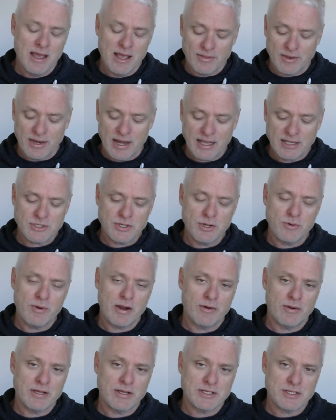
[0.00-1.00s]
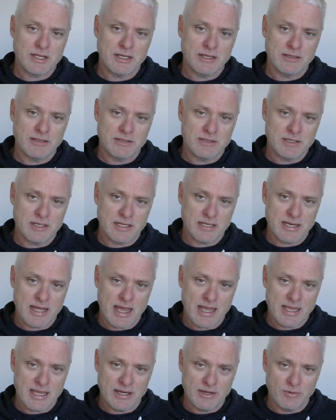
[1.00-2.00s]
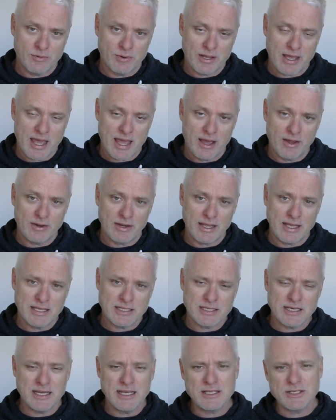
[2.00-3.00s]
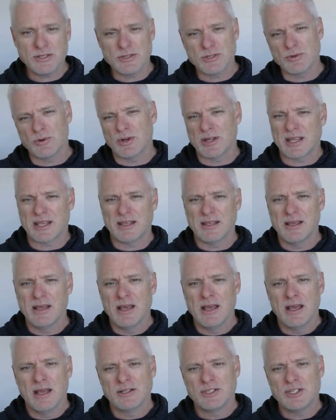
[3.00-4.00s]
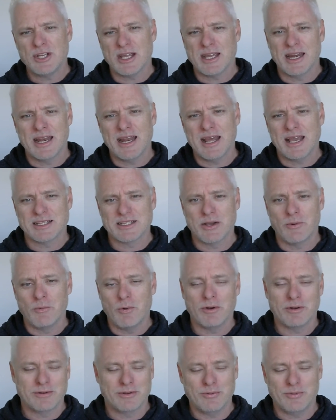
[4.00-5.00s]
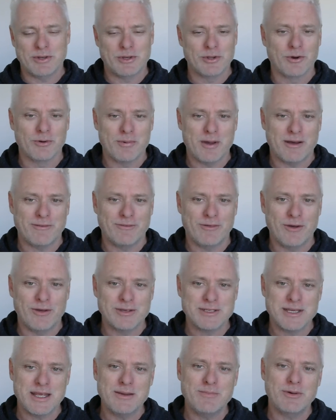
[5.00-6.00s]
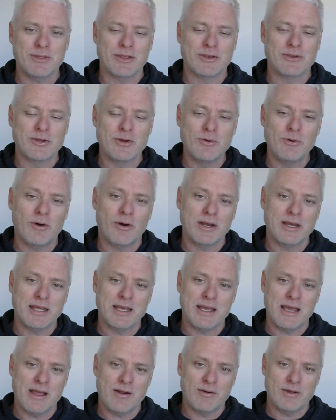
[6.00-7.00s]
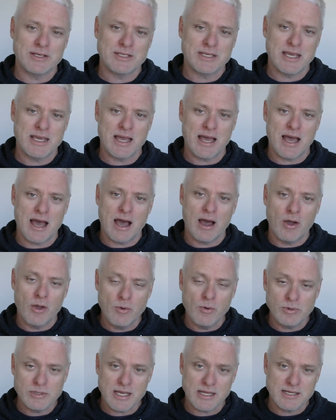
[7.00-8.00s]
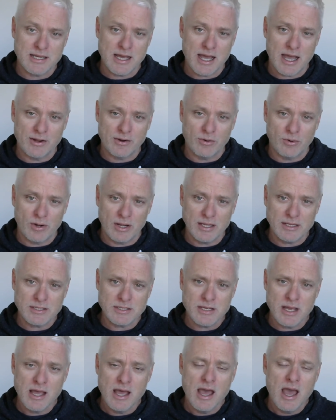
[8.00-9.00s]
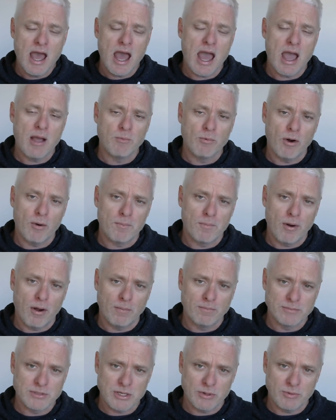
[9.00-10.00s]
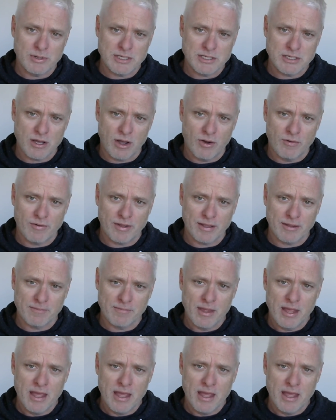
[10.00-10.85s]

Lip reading: The next two areas to take into account is, and these are sort of chicken and egg, so what do we talk about first here? But the two areas here are, who is our target audience and what problems are we solving?